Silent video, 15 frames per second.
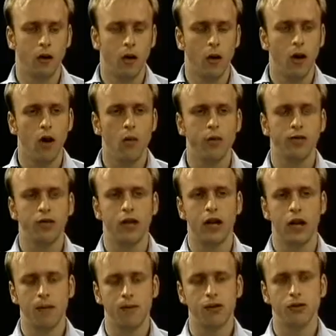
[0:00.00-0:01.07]
a law
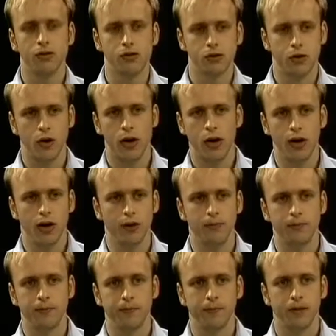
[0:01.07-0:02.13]
which inhibits
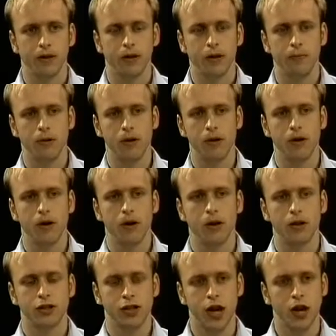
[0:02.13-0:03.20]
trade can
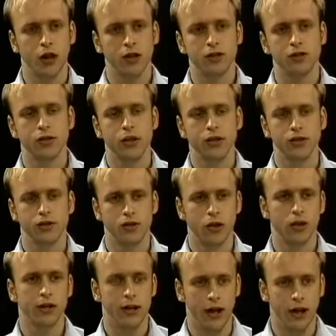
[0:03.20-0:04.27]
be challenged
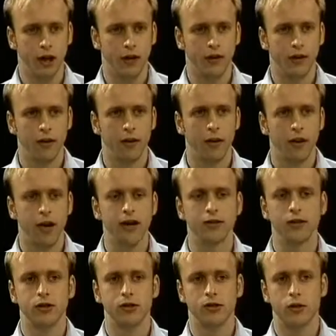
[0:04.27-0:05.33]
and struck down
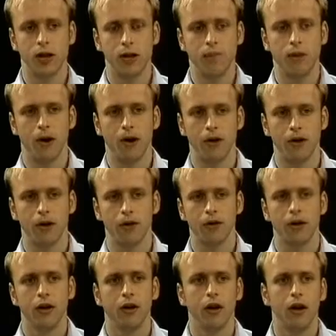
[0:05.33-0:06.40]
as a trade
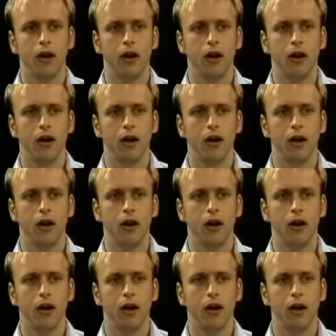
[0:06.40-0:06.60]
barrier.